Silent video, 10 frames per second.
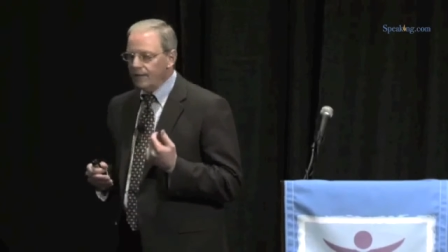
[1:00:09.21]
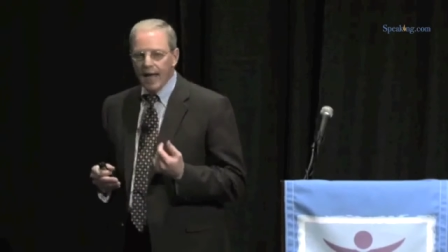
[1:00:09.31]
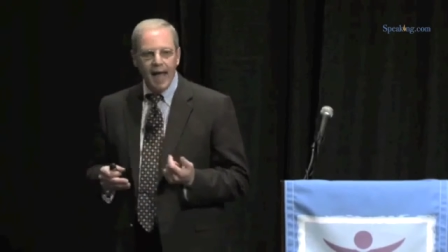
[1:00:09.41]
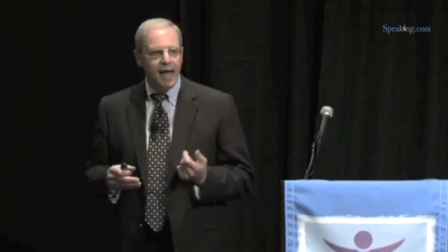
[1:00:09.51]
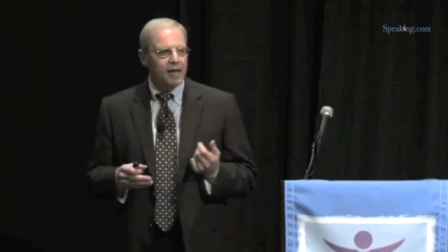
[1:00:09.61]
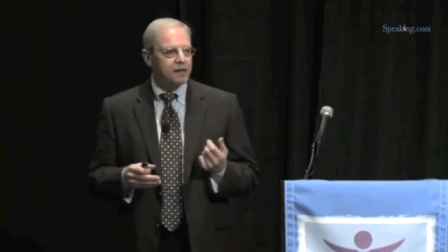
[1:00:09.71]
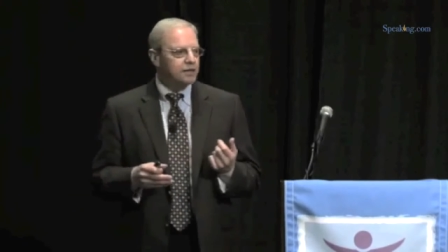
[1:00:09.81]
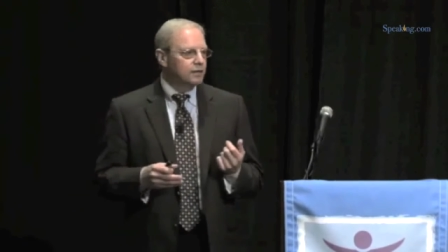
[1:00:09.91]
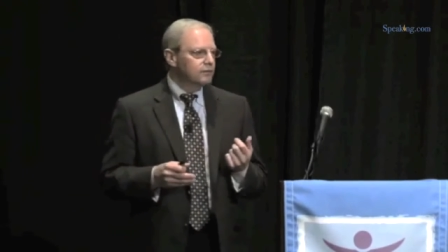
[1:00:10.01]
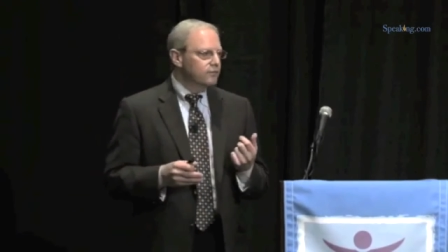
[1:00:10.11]
and,
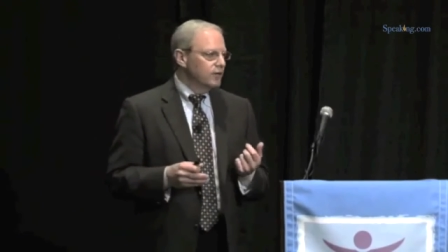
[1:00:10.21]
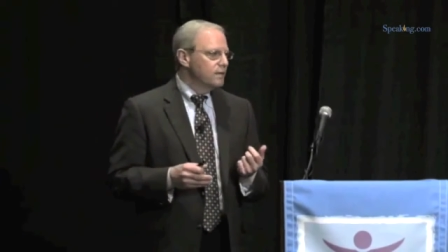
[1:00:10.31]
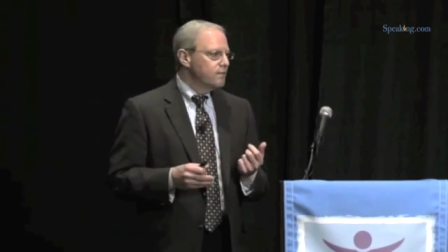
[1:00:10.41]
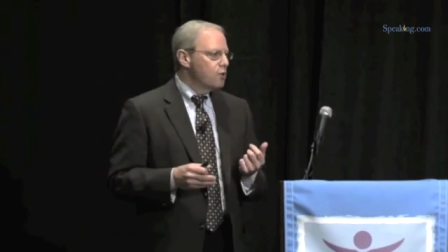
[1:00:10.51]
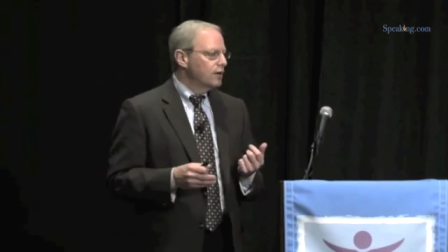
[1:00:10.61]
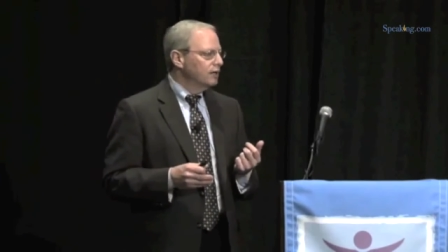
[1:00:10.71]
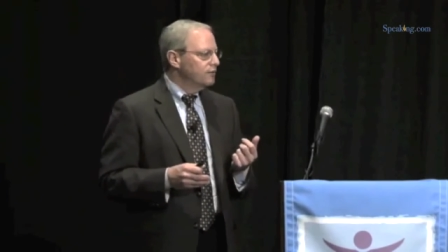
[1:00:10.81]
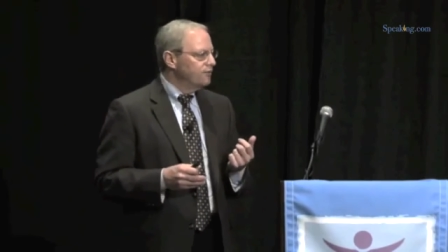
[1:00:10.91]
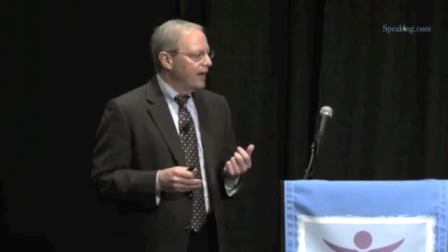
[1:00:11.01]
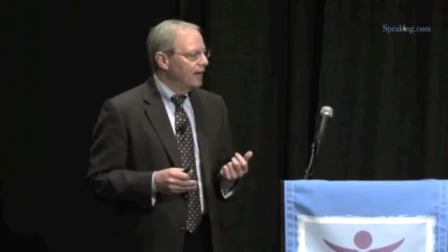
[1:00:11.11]
very importantly,
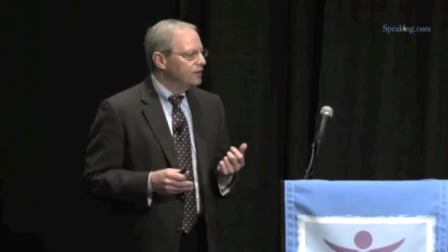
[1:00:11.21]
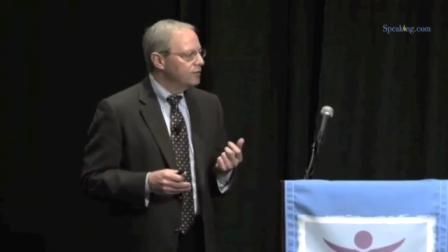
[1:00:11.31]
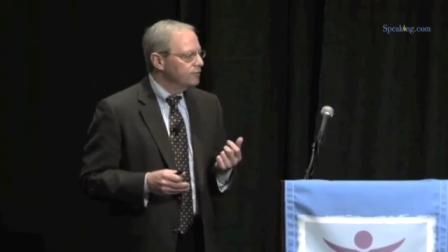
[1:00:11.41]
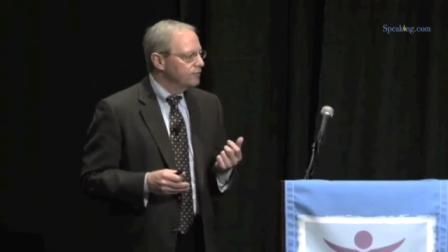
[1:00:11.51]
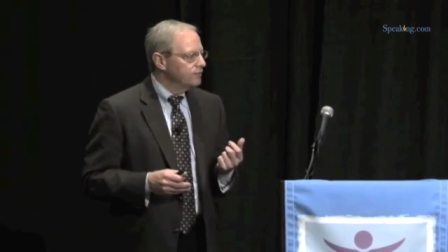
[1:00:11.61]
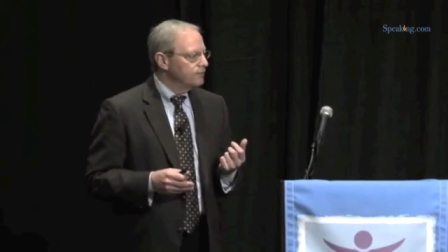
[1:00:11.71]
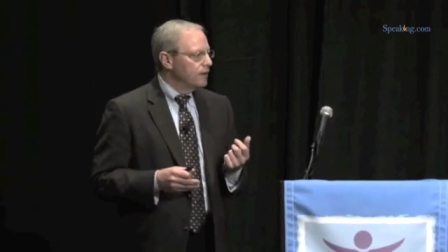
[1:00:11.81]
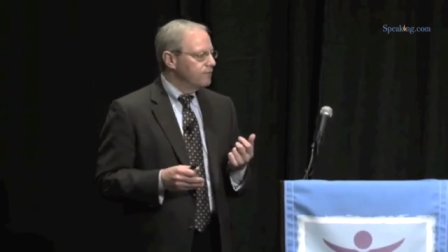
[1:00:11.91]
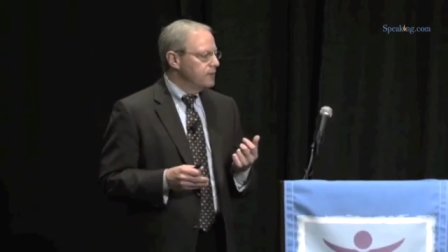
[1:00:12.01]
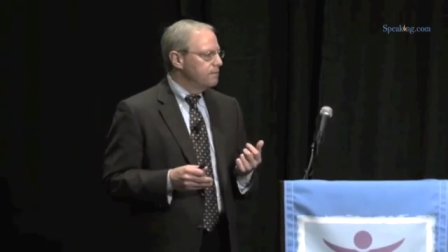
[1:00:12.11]
failure
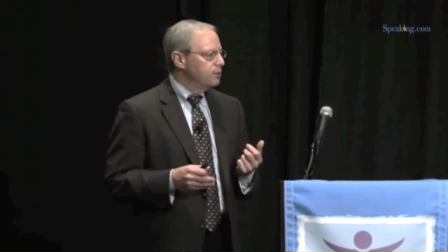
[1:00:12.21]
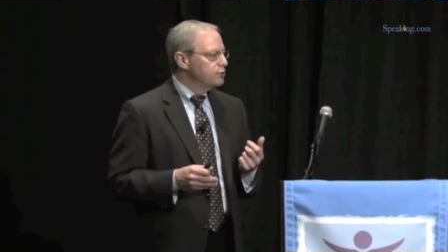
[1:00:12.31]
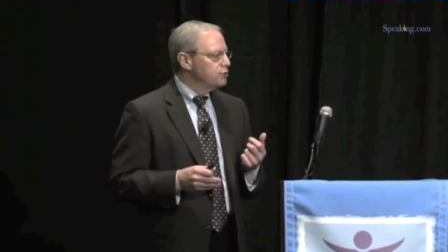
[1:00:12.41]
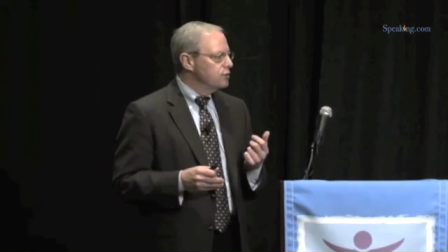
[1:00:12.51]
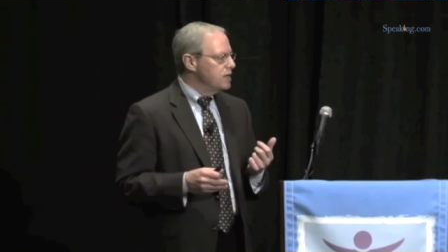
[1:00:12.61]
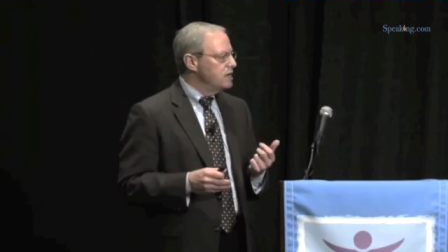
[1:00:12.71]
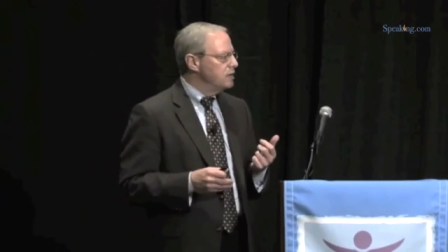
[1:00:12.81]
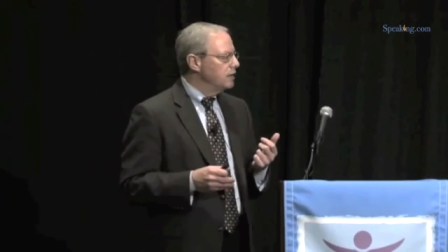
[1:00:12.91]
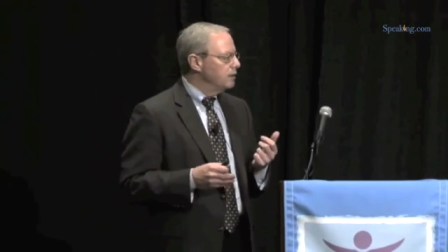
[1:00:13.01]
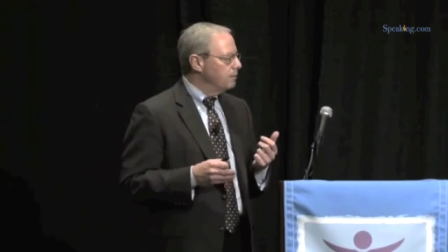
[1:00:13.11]
of people to
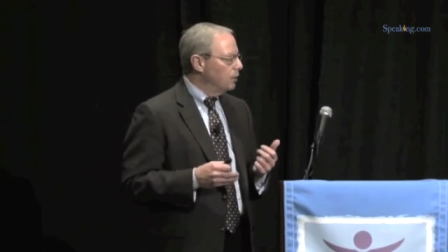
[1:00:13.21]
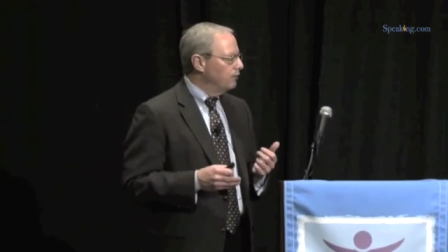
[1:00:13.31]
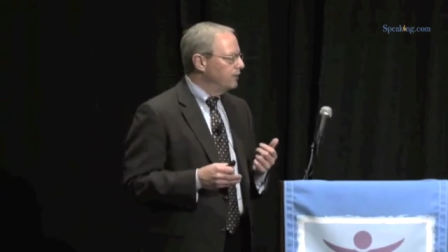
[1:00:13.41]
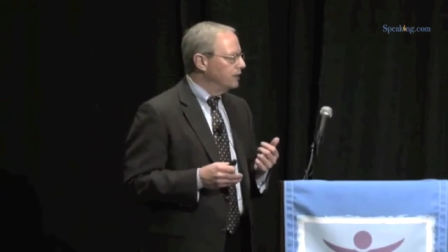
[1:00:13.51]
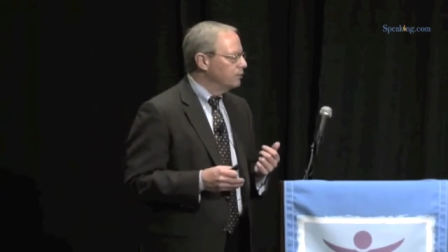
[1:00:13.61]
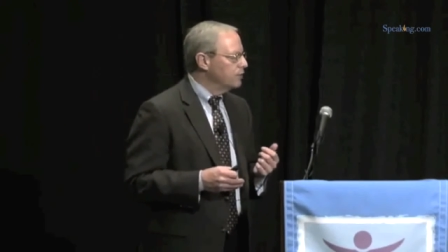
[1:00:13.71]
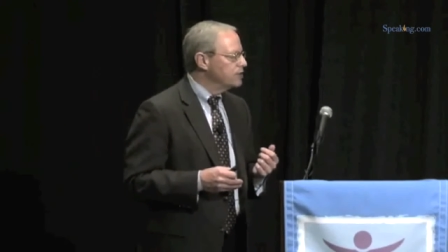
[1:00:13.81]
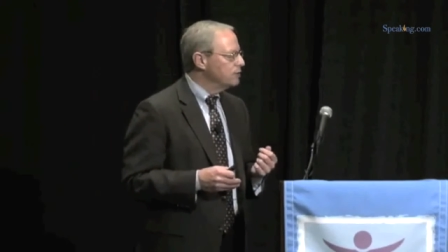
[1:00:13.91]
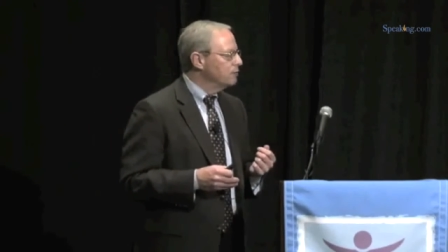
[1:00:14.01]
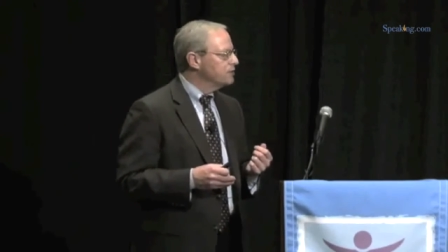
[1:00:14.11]
heed perfectly
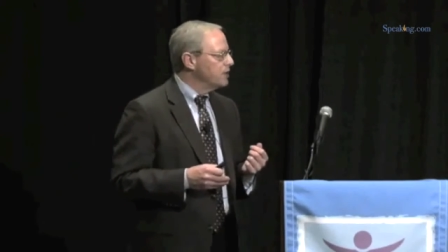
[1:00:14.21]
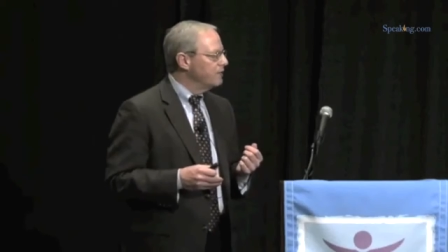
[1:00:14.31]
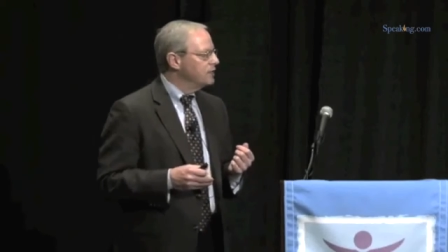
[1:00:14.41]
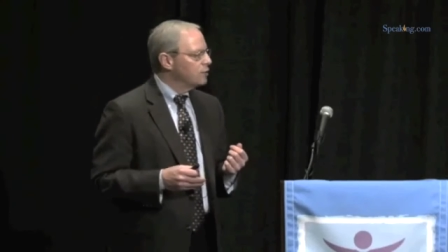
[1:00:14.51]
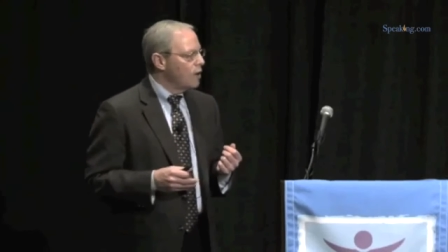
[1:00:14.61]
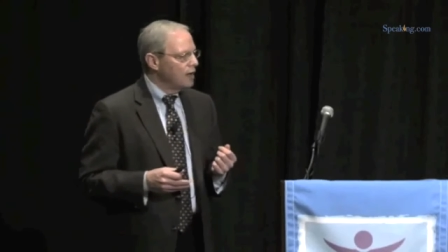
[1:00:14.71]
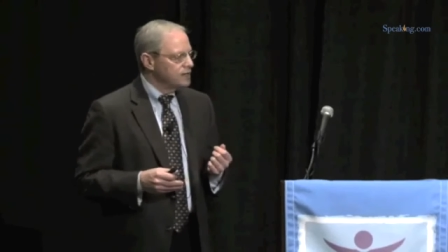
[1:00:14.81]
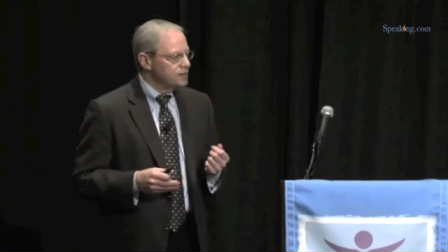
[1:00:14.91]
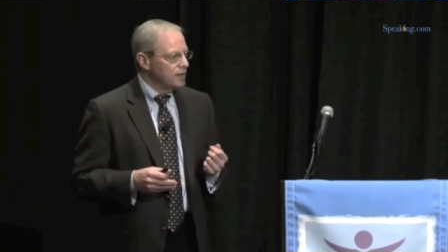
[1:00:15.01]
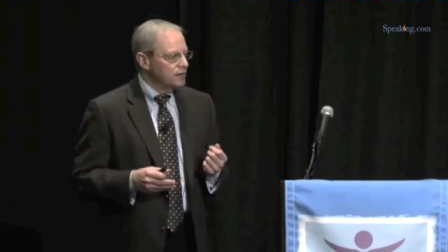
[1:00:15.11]
reasonable safety and quality
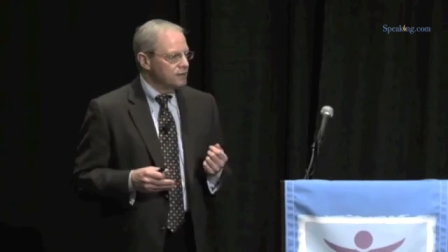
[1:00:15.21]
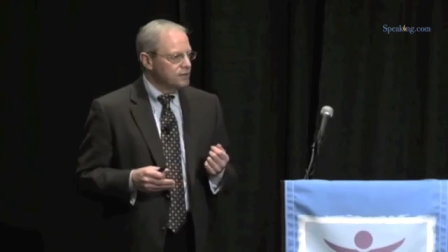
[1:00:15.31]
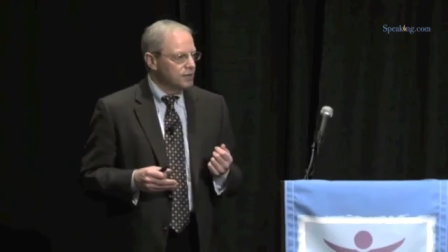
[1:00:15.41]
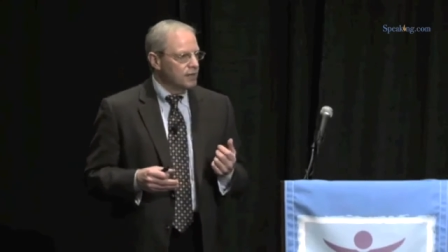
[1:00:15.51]
standards.